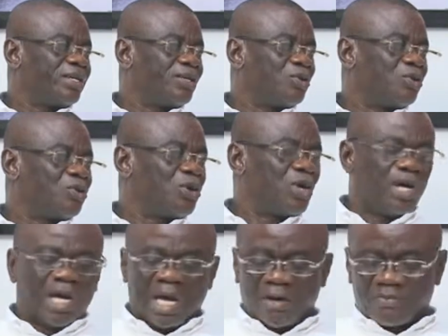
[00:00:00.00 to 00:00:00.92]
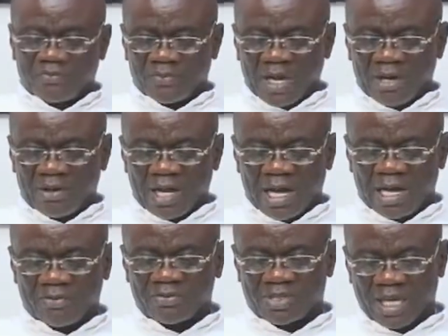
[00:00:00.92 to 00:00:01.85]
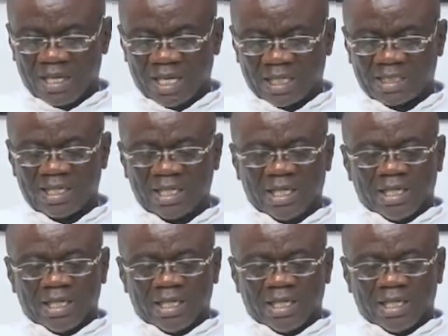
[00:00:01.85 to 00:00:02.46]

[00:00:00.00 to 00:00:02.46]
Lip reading: You know, I have said that